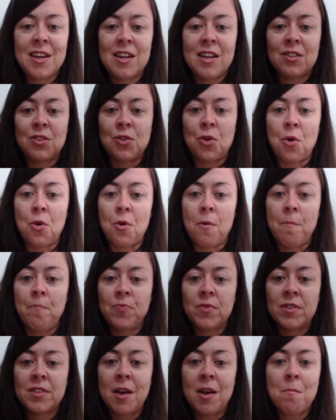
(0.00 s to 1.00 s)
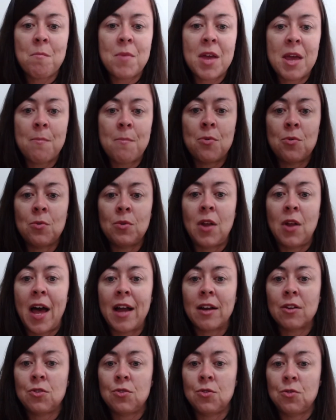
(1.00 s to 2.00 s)
So some people
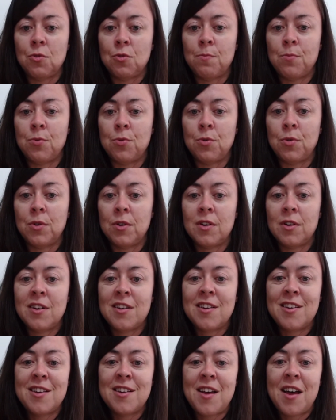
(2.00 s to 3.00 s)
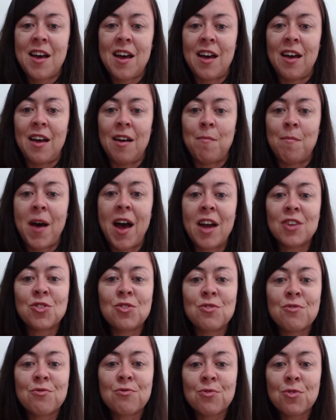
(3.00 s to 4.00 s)
like to put
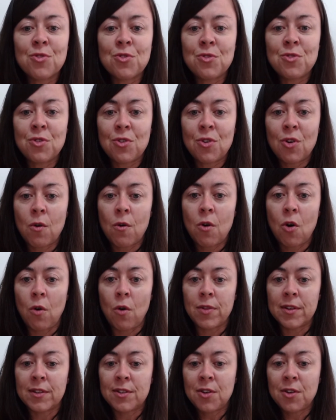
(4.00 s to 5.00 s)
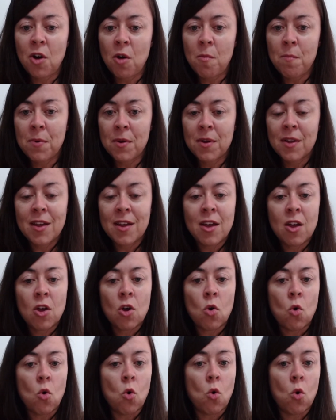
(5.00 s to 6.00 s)
passion fruit on the top
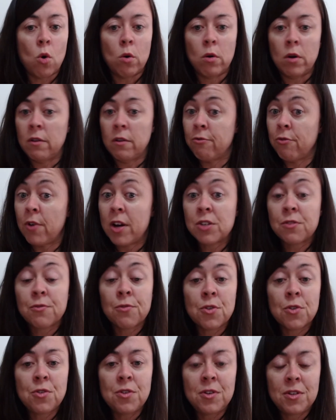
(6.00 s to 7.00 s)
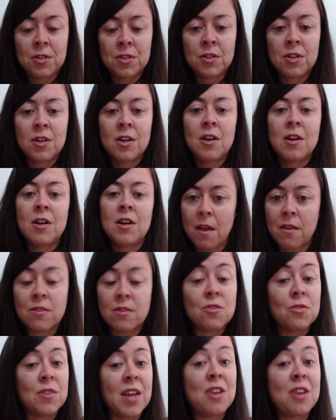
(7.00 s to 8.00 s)
or fresh fruit.
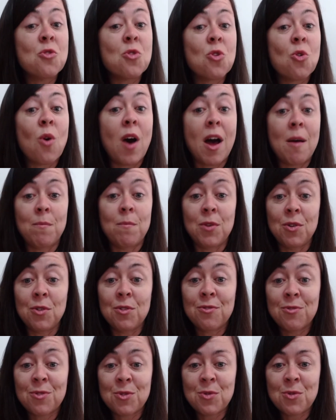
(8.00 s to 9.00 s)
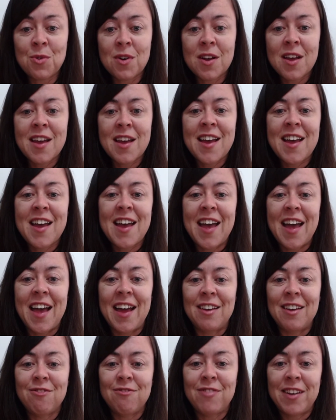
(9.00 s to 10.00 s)
So they look quite beautiful
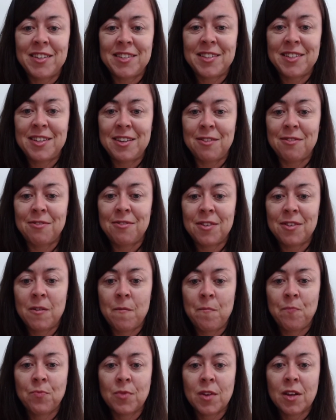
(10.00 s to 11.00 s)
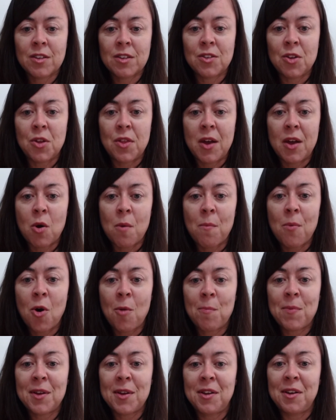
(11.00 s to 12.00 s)
and festive. So they're a
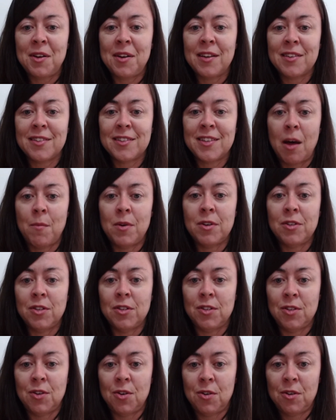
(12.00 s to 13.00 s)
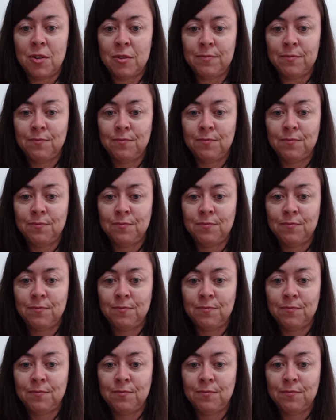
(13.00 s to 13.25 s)
popular summer dessert.